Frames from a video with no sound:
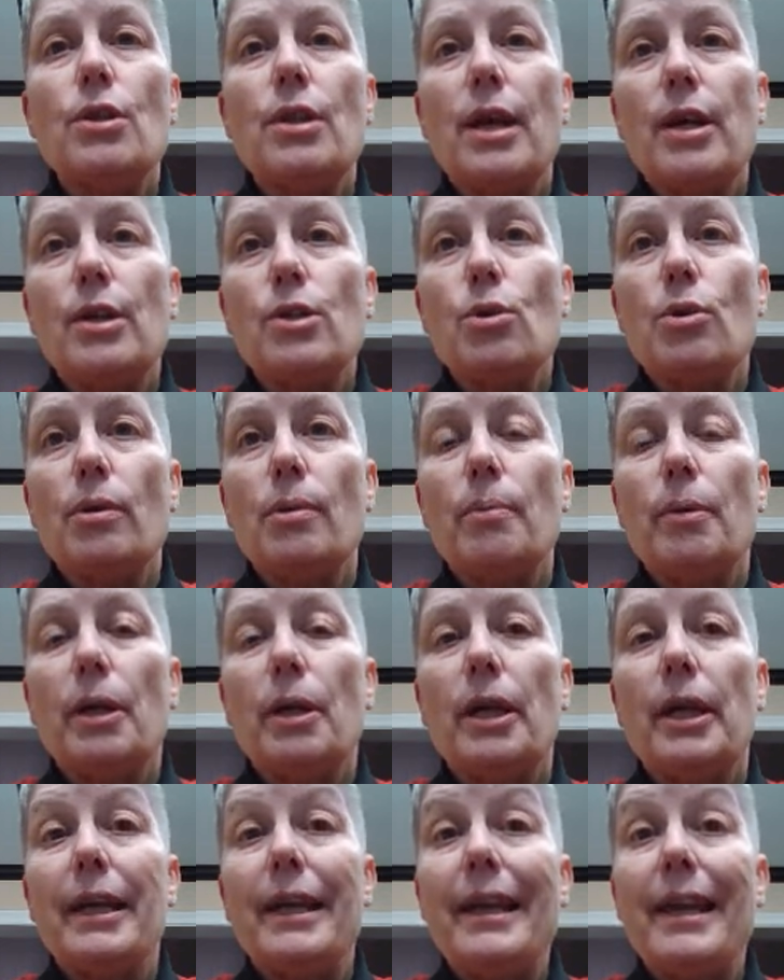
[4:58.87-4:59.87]
So that's what I'm going
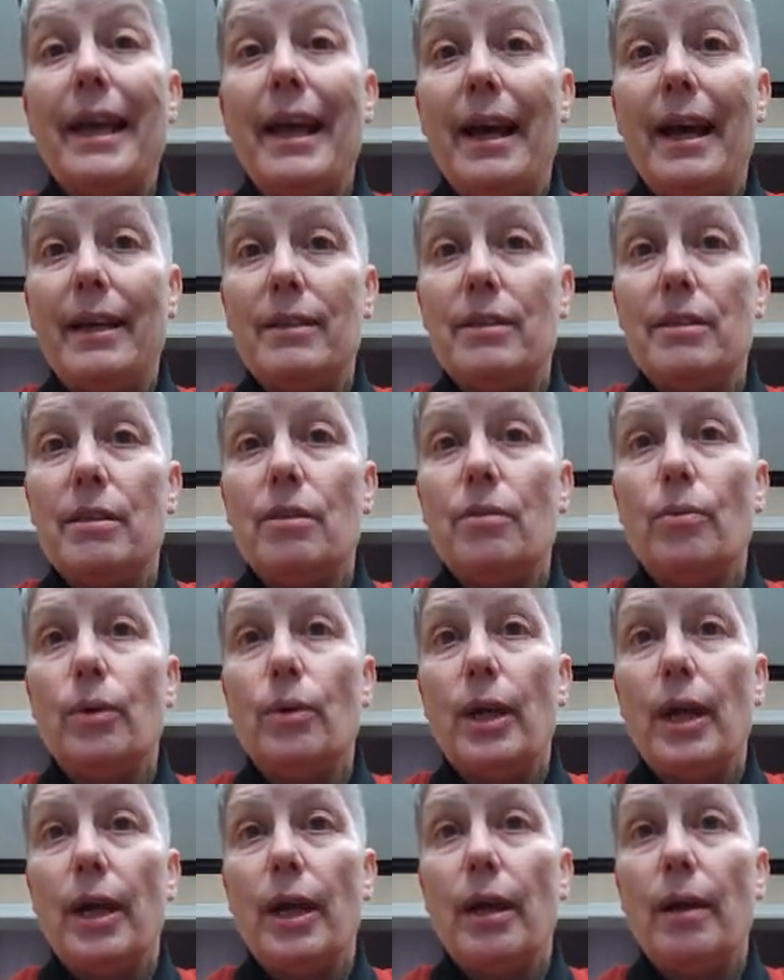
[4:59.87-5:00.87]
to get
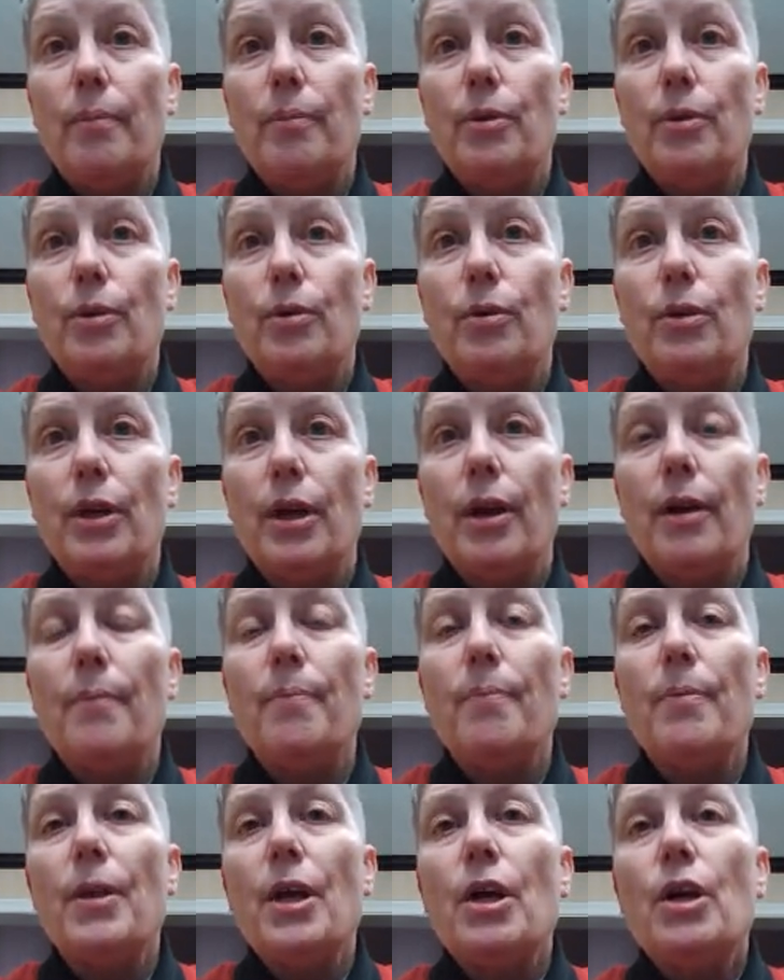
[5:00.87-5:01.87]
when I come through there.
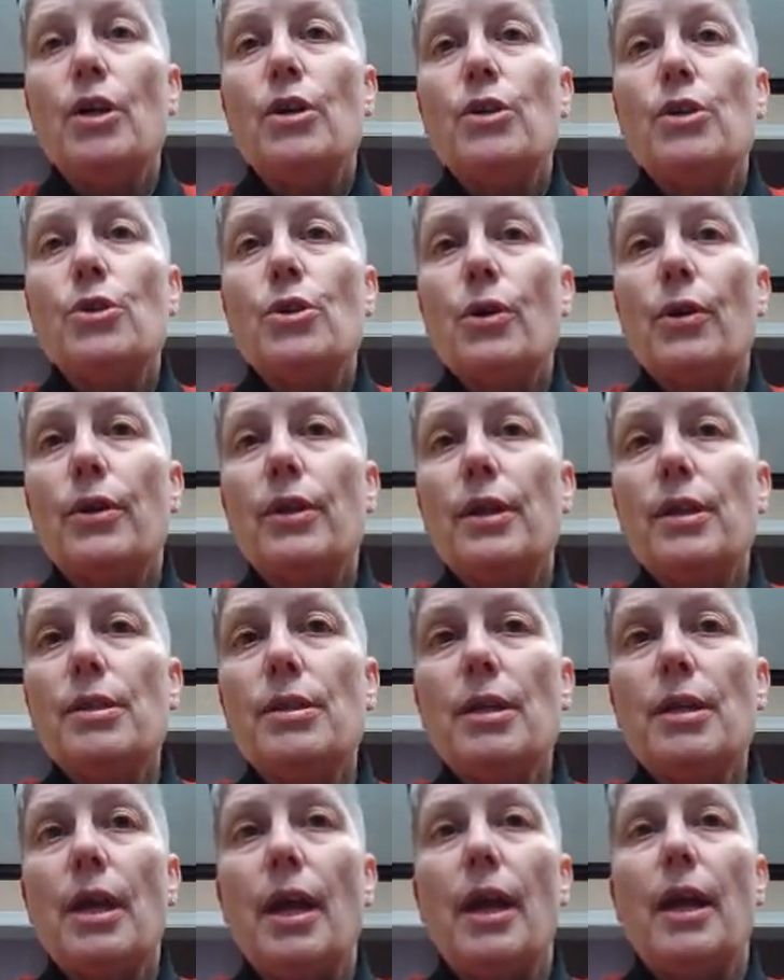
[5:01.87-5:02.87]
So in
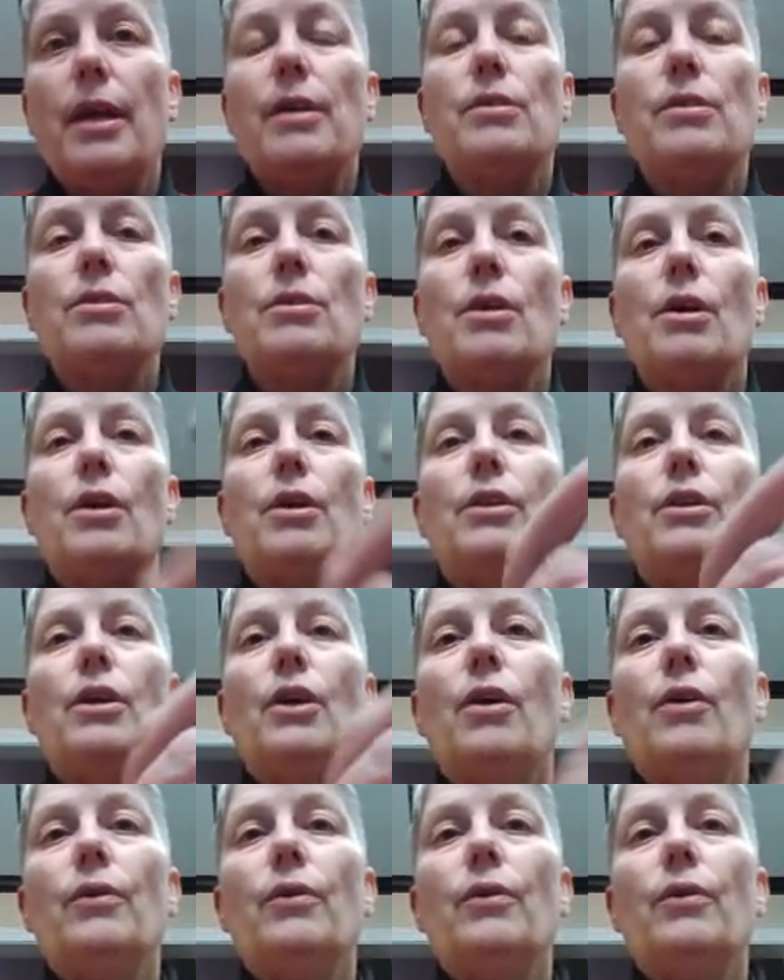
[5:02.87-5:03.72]
this case, the